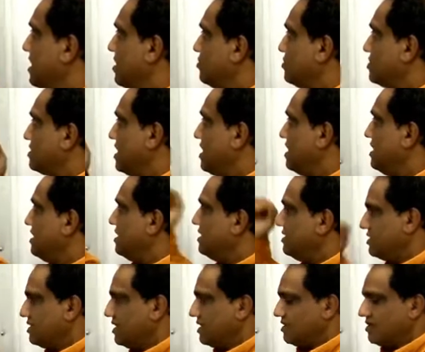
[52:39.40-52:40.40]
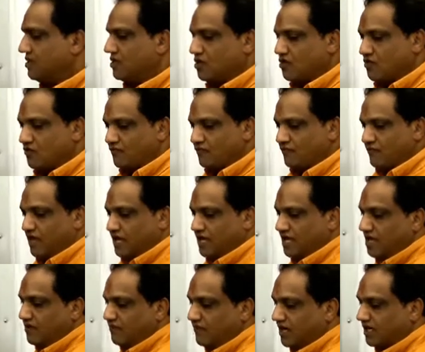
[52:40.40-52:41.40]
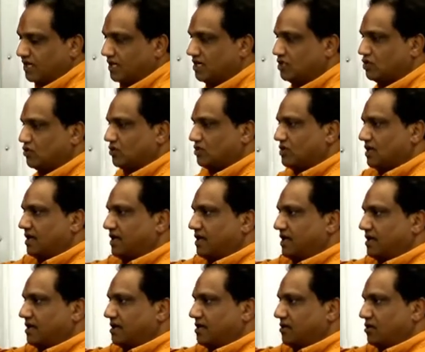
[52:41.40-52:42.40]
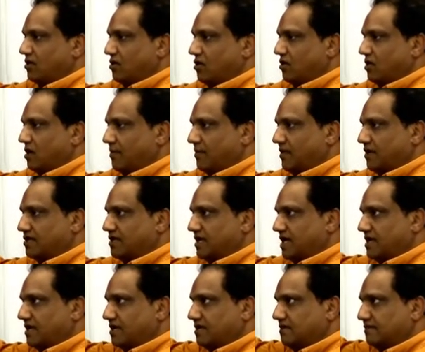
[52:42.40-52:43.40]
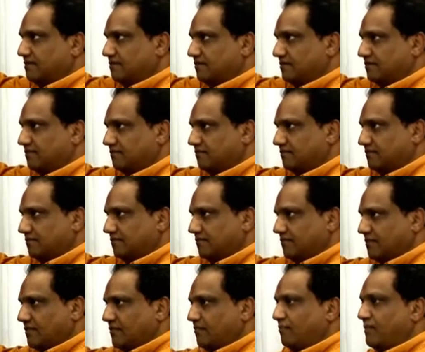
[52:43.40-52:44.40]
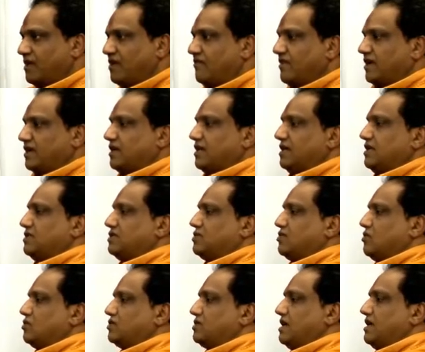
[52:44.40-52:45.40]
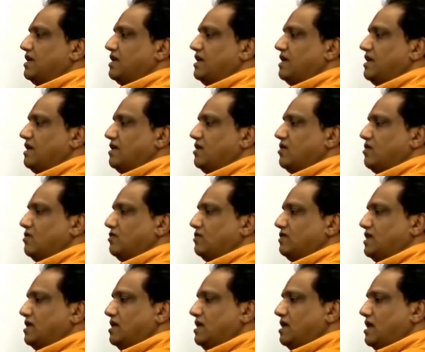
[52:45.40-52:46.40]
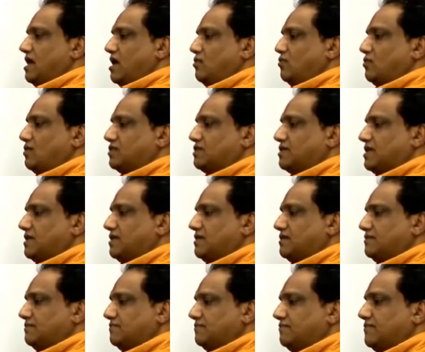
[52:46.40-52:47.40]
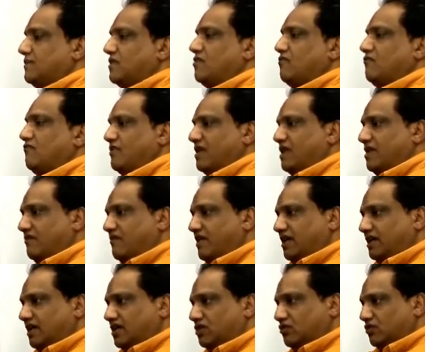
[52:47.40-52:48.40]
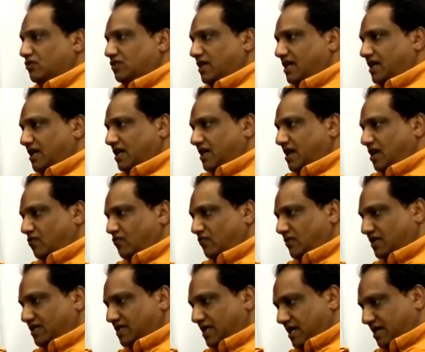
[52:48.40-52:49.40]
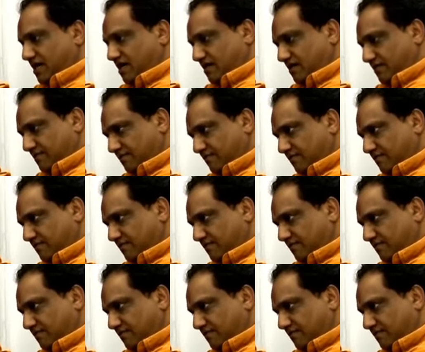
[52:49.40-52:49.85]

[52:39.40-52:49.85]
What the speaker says: outside, inside. When E vector is oscillating on upper side, B vector is oscillating on the outer side. When E vector is oscillating downward side,